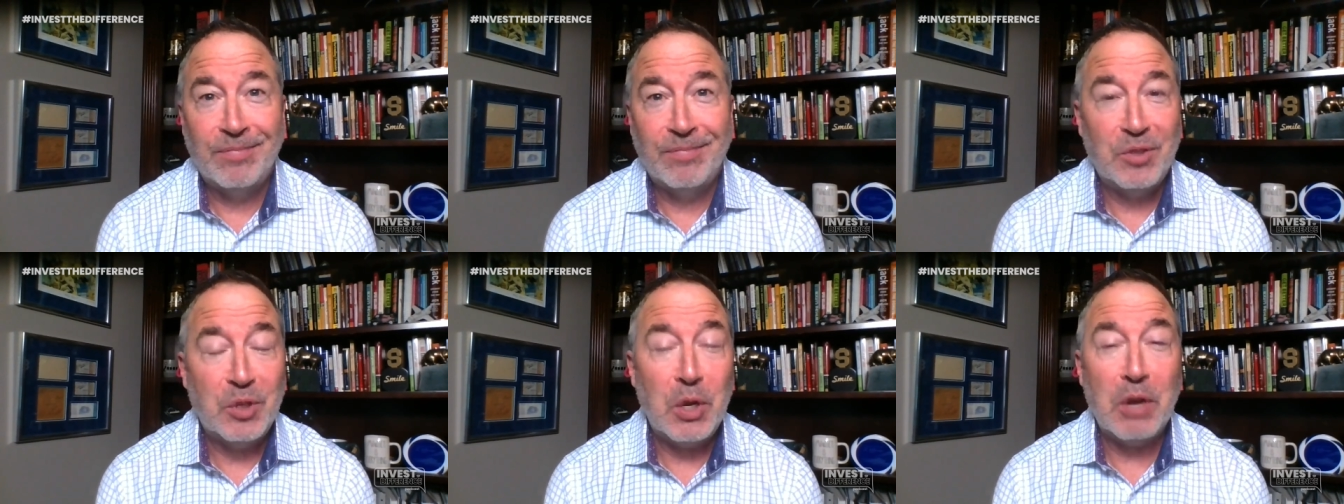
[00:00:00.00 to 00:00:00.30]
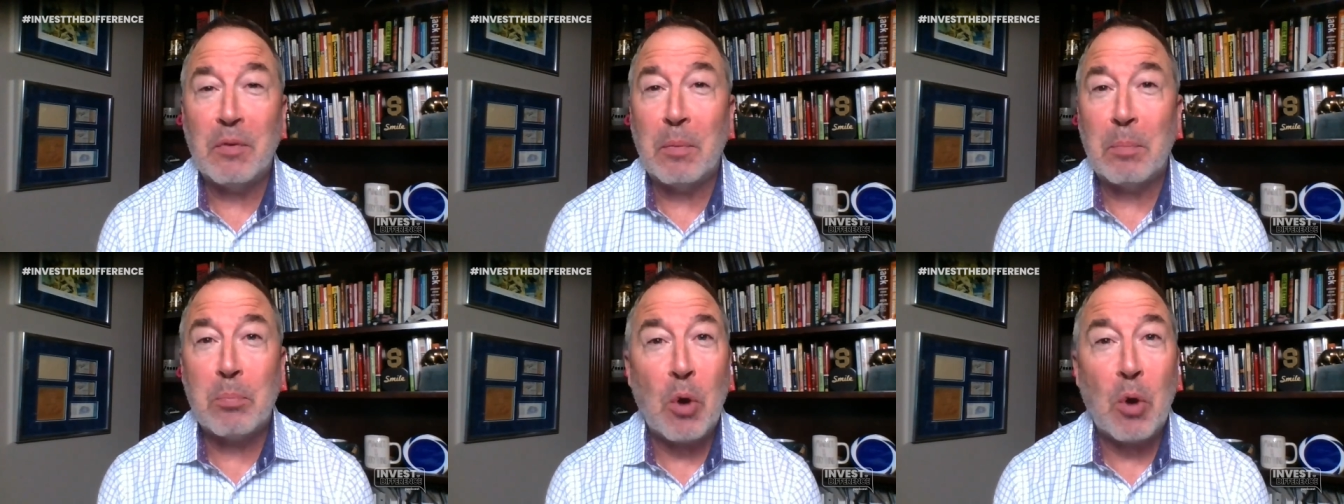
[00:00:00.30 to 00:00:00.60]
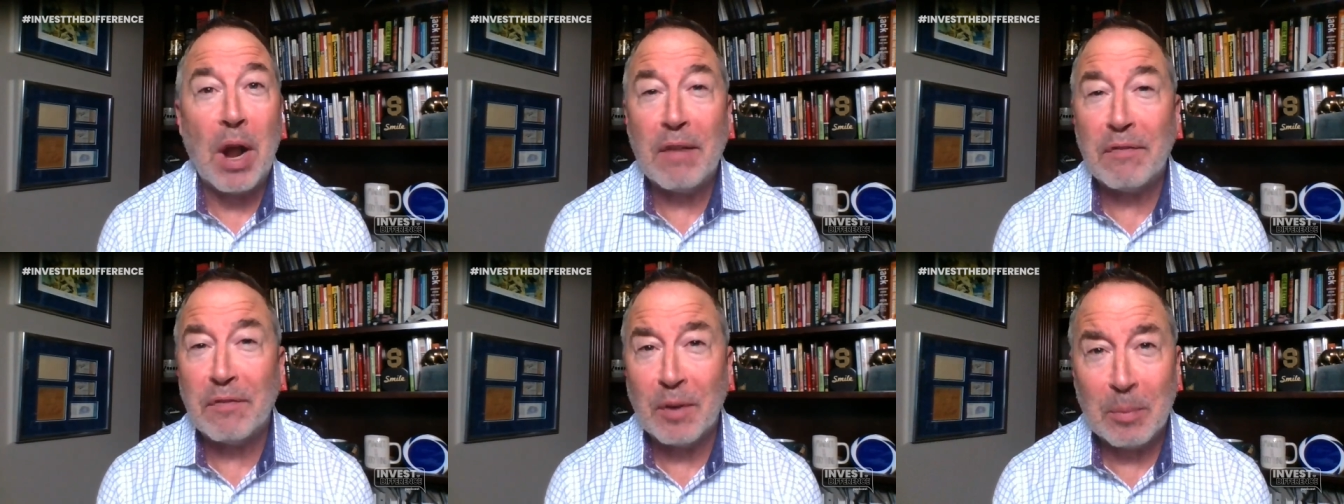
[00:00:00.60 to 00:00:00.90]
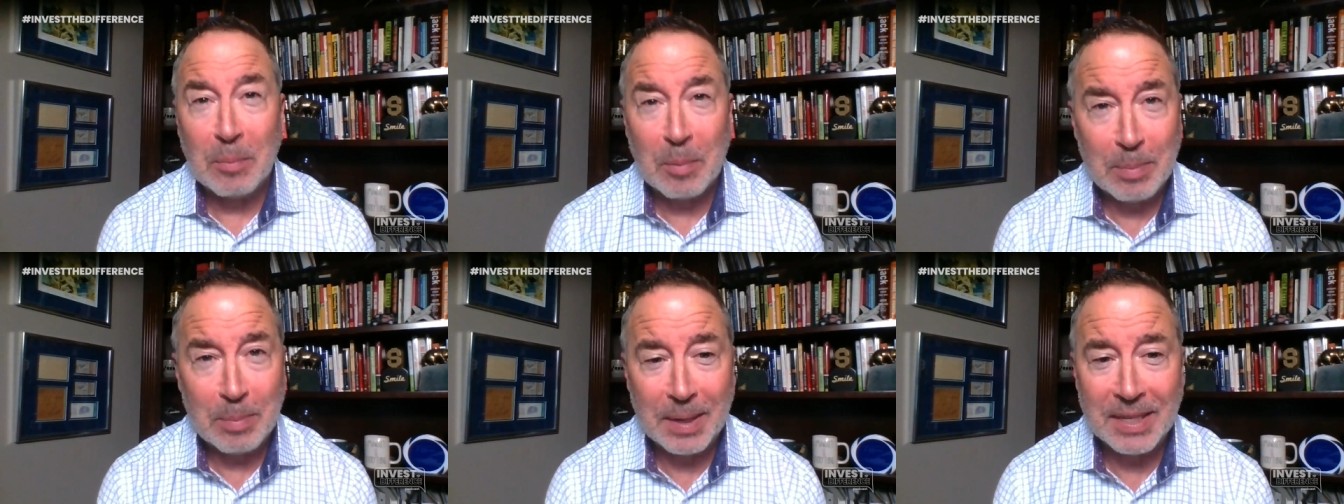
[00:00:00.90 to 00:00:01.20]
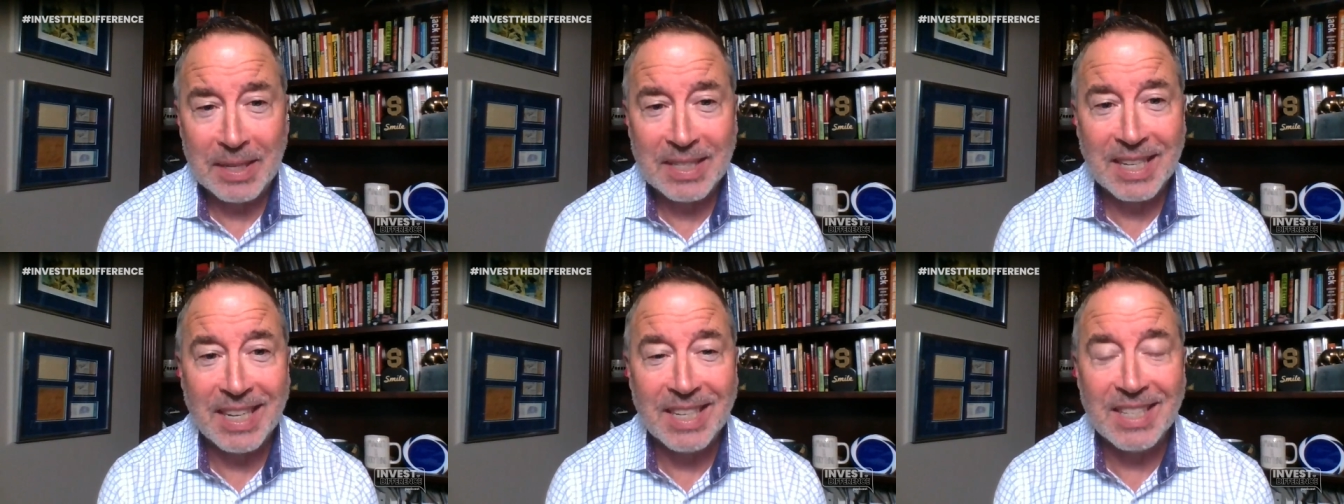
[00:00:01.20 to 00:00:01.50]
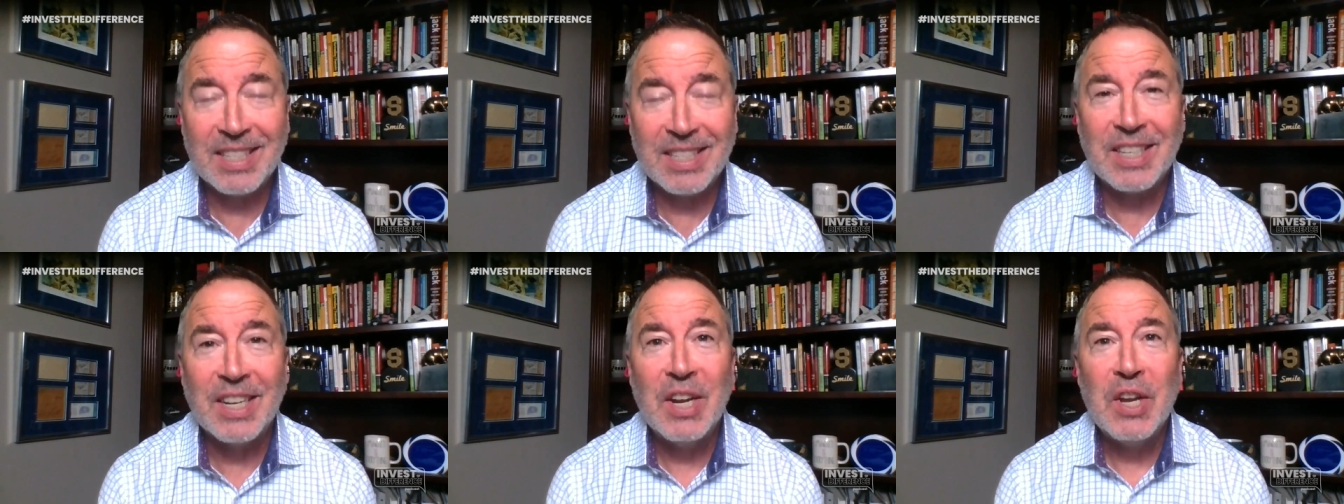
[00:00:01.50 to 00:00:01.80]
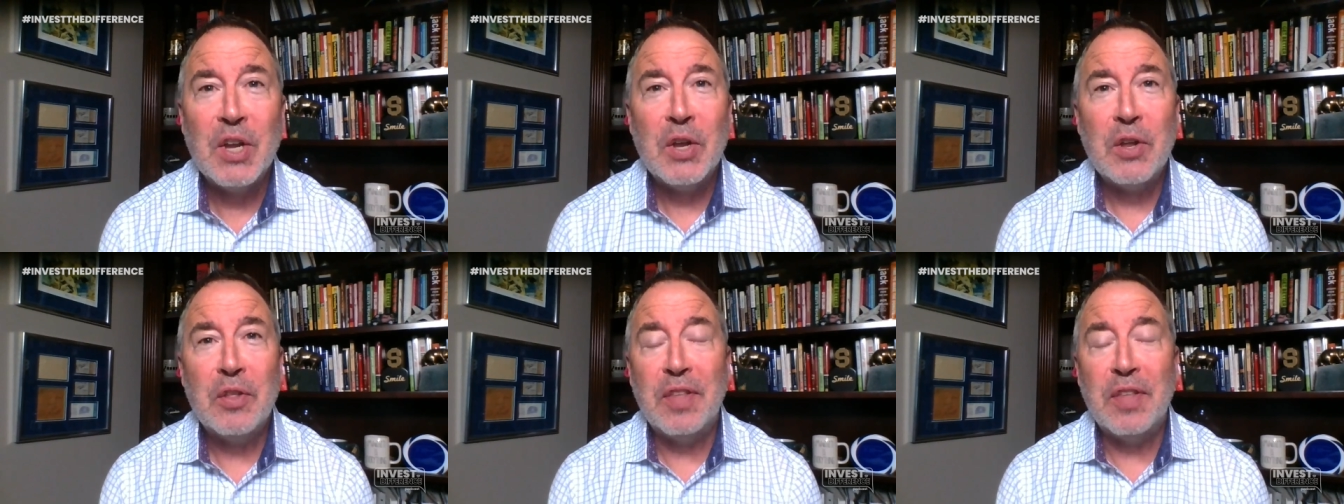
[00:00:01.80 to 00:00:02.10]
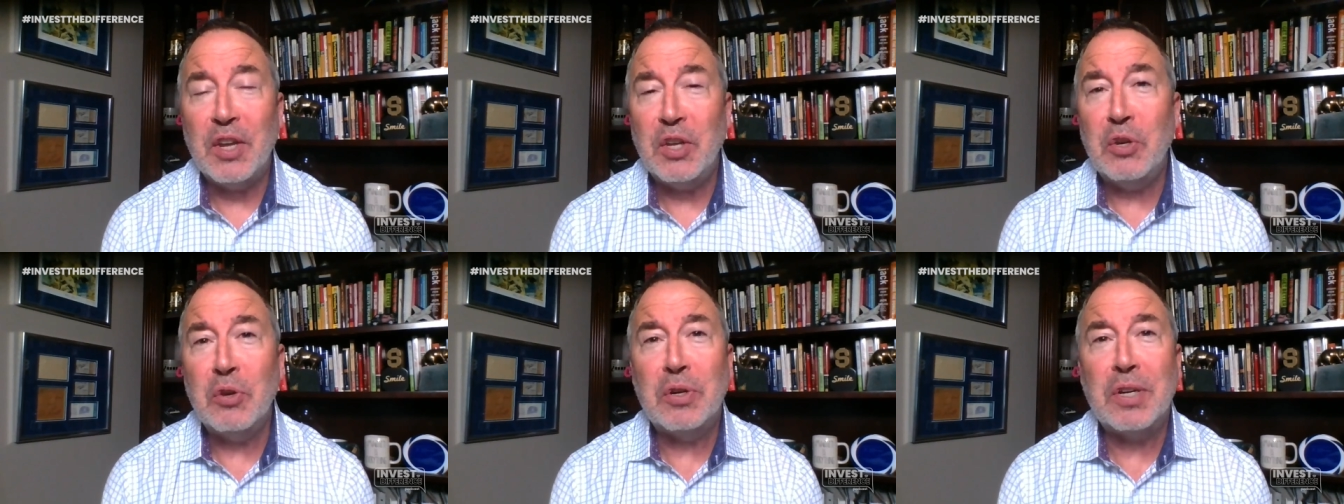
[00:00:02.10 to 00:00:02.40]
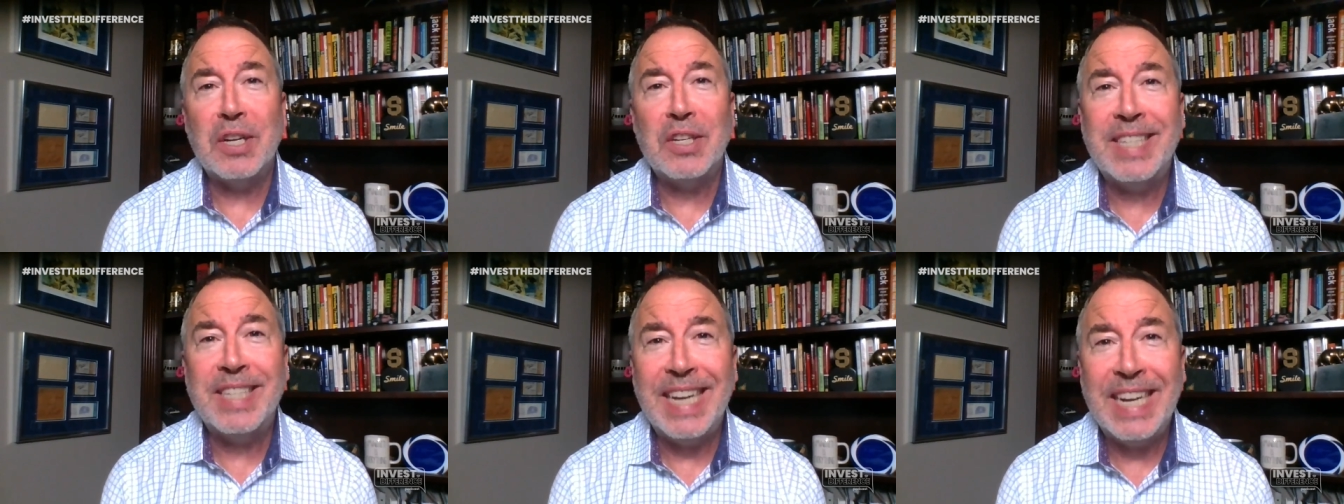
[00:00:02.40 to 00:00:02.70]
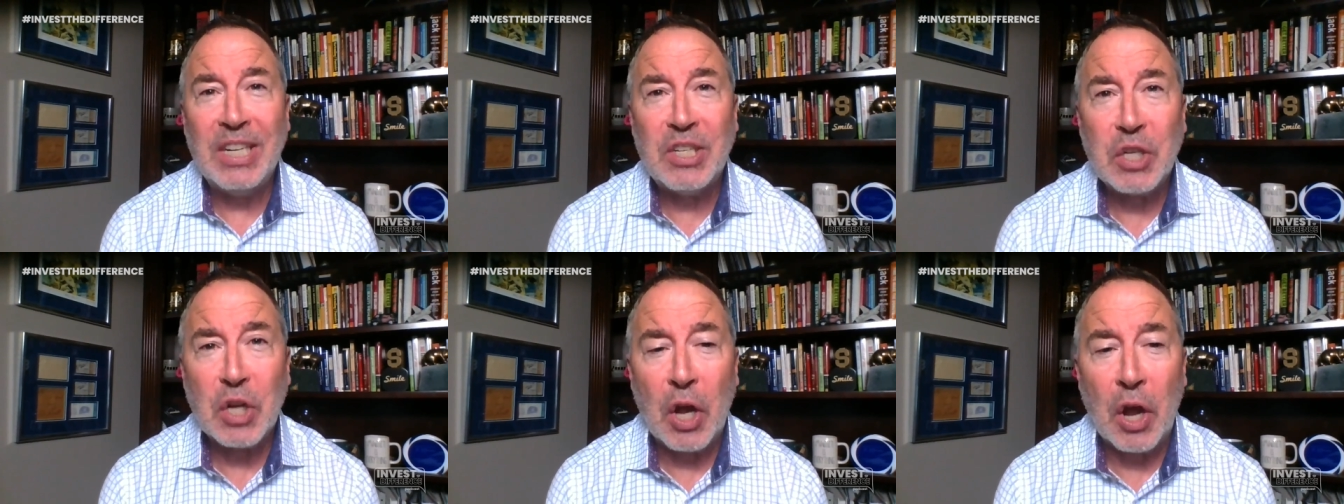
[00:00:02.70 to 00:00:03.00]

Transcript: Do you have a profitable business that you could teach